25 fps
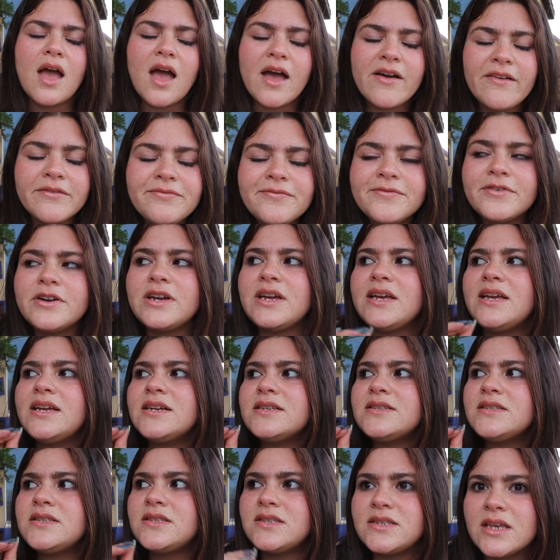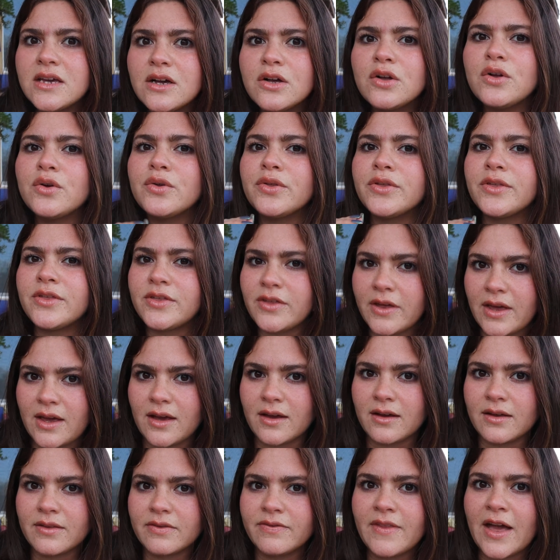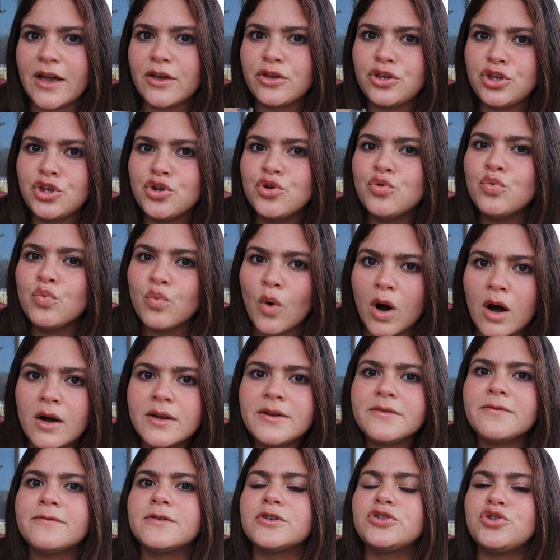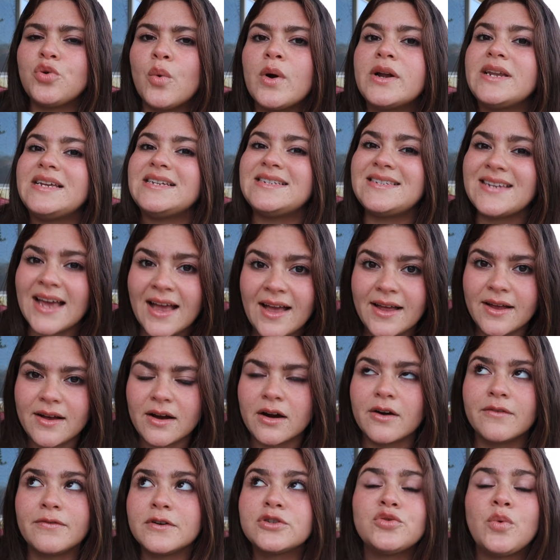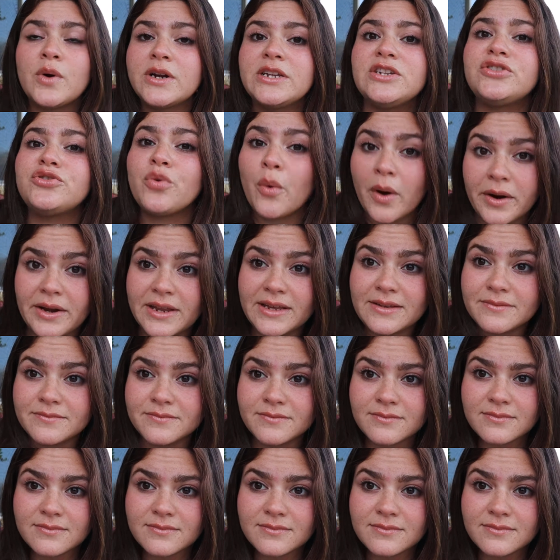every single thing that you want for 2020.